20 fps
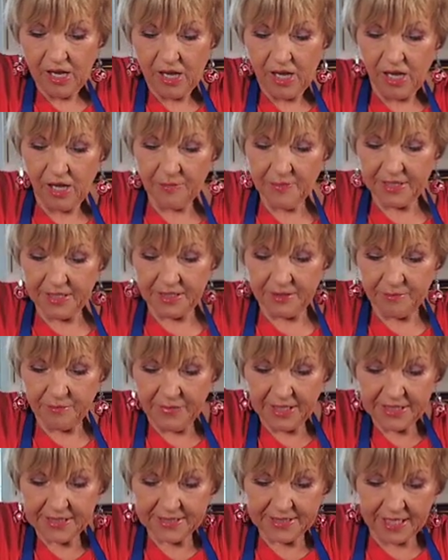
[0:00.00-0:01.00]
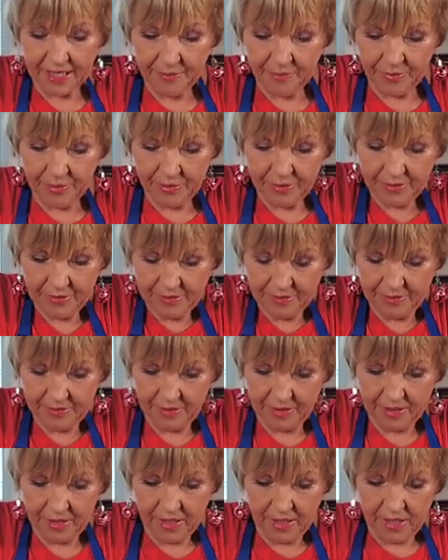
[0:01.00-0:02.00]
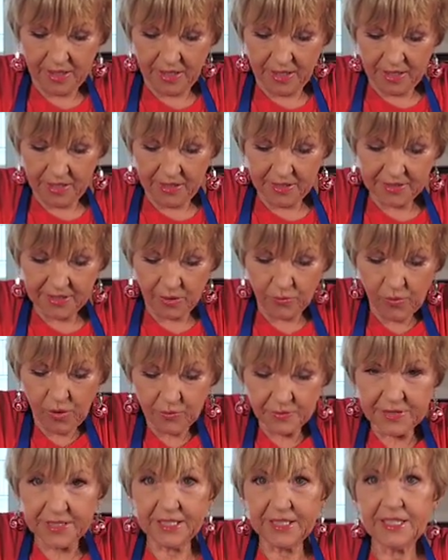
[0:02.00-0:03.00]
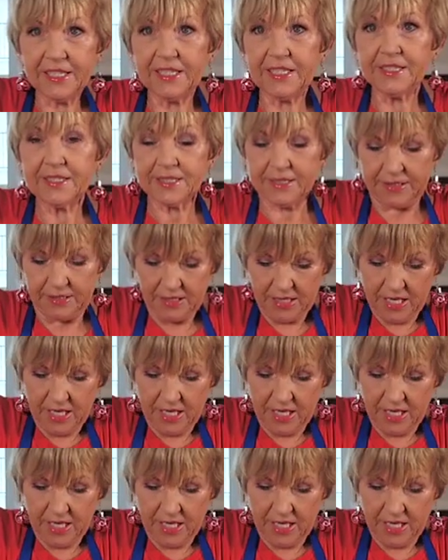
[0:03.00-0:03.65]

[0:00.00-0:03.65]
I'm going to mix up. So what was in this?